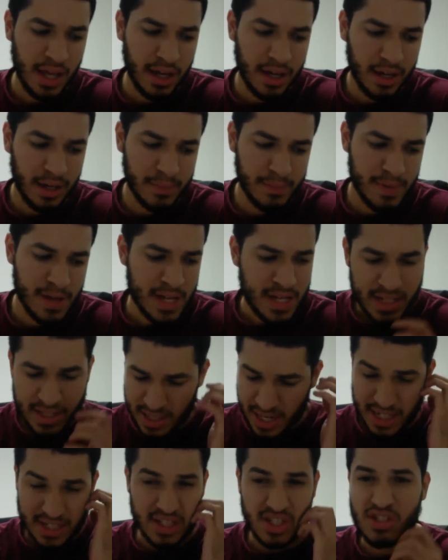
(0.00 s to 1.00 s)

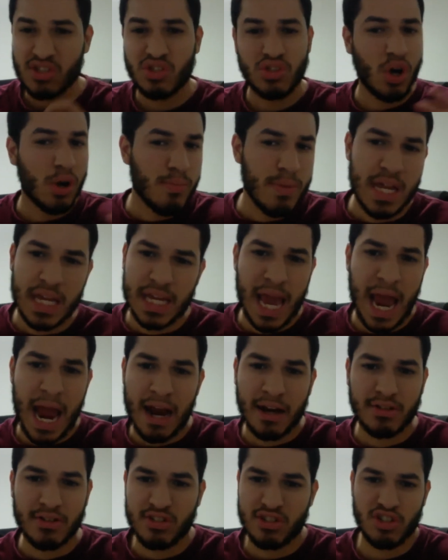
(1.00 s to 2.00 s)
And just so many
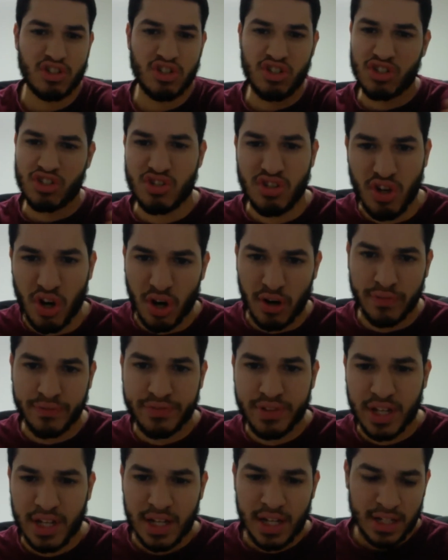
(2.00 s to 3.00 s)
characters are just
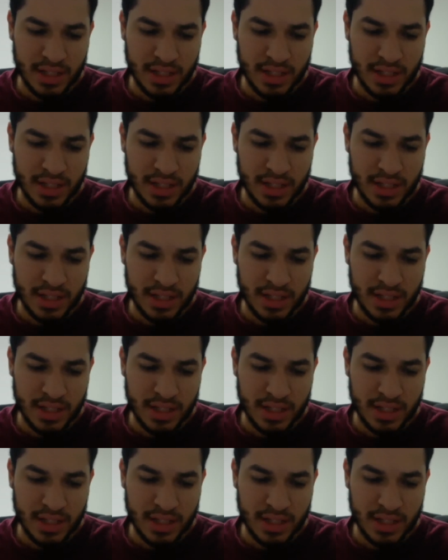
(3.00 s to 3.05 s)
nerfed.